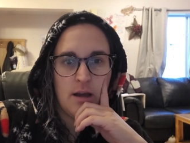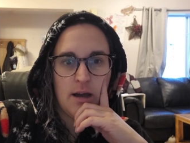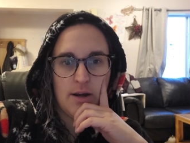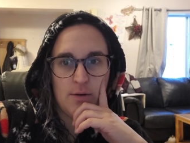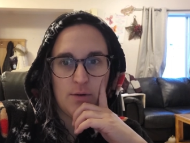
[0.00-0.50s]

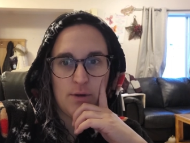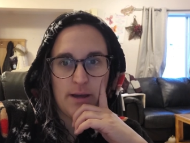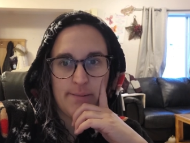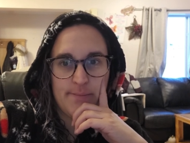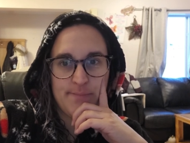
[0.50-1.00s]
I don't know
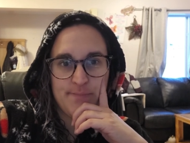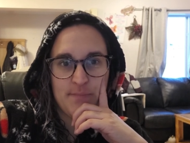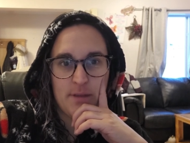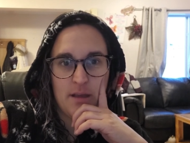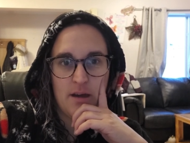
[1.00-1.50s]
yet.
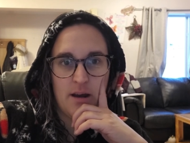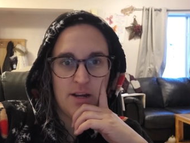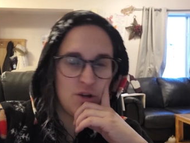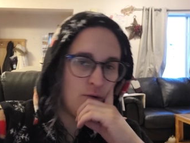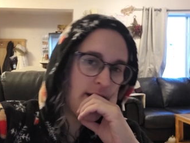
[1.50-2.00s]
And I
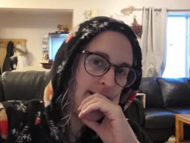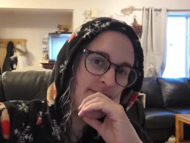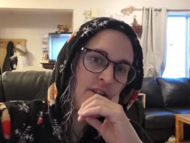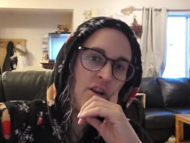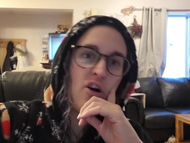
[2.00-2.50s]
don't
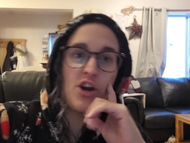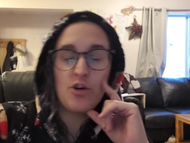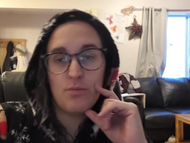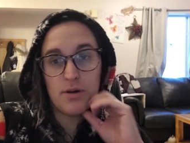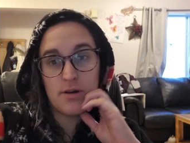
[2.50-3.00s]
have an
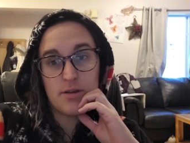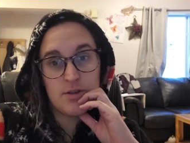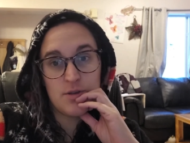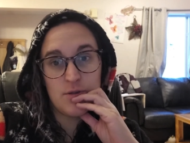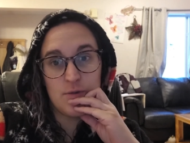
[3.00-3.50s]
audiobook,
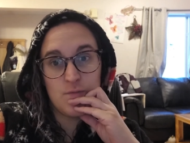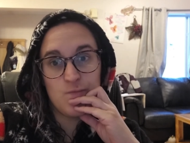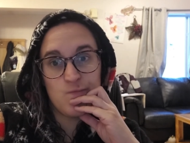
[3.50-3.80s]
so